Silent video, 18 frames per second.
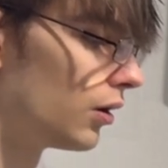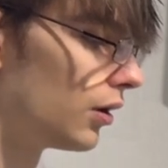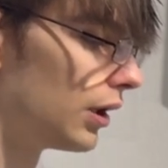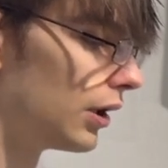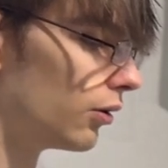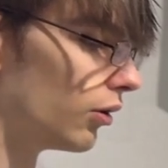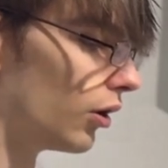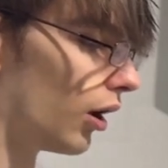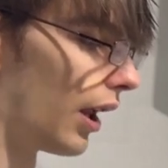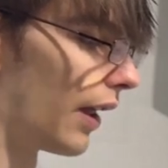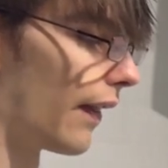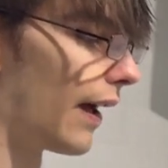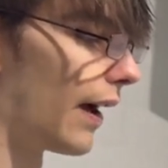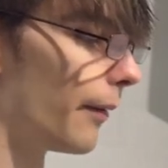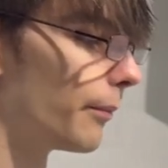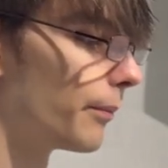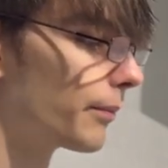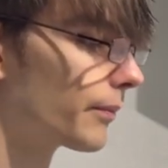It'll look like
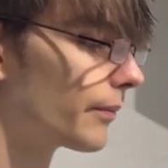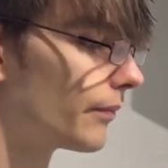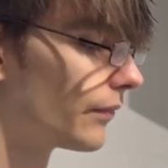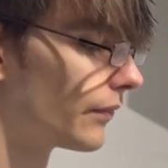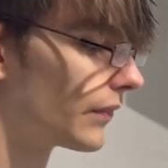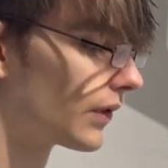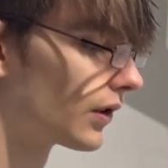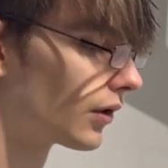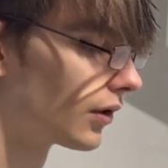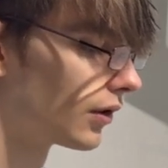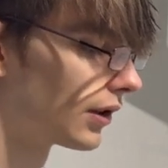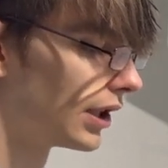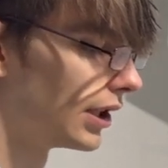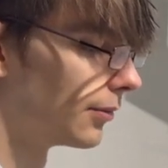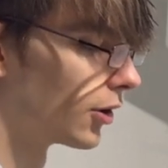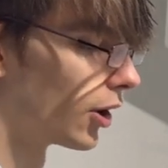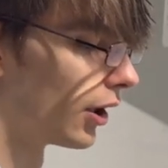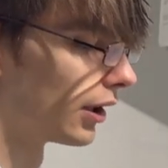that.
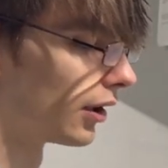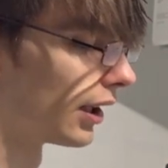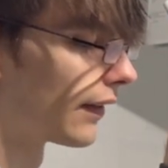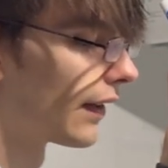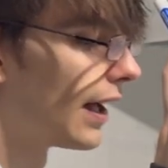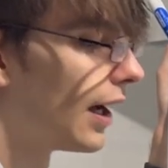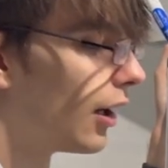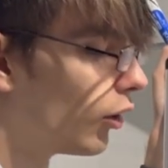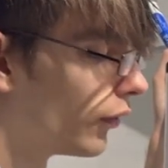Keep going like that.